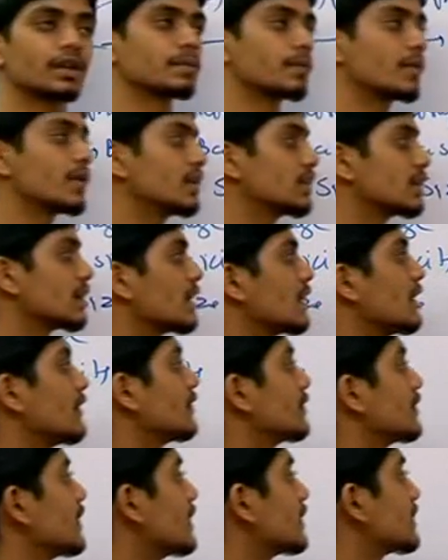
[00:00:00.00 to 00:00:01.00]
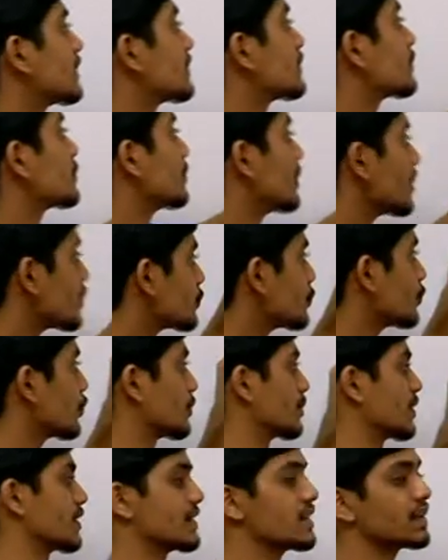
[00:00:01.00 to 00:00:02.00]
point that this is much more
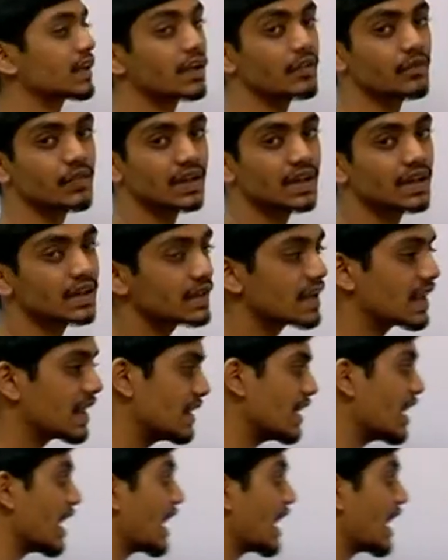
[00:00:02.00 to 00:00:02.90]
basic and we get the